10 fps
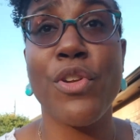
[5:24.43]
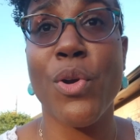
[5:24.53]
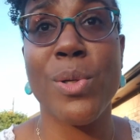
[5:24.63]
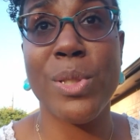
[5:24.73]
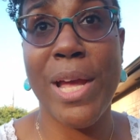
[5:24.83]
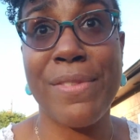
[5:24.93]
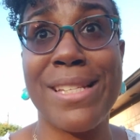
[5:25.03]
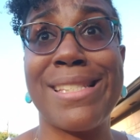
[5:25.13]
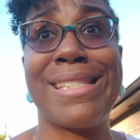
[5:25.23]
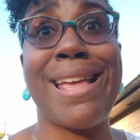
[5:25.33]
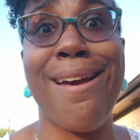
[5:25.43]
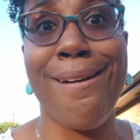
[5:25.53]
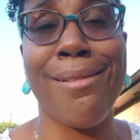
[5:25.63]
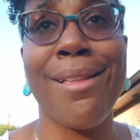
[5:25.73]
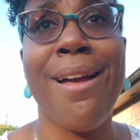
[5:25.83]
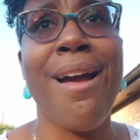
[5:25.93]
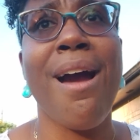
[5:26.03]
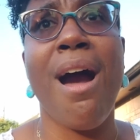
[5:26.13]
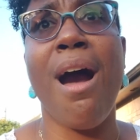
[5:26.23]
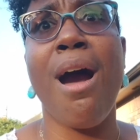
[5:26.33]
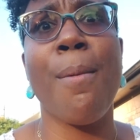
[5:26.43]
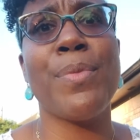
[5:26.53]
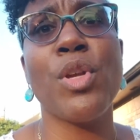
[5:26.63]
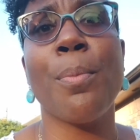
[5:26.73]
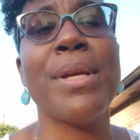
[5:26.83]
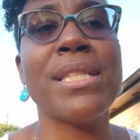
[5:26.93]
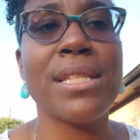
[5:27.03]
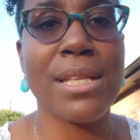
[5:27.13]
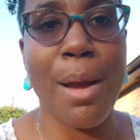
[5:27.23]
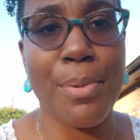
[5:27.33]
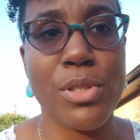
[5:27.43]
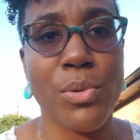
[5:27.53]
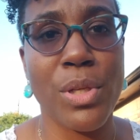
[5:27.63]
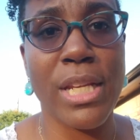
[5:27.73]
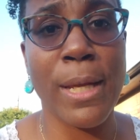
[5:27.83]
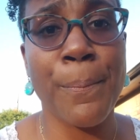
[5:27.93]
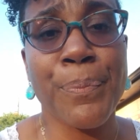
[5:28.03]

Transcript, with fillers: You're going to have to sell um, your business opportunity.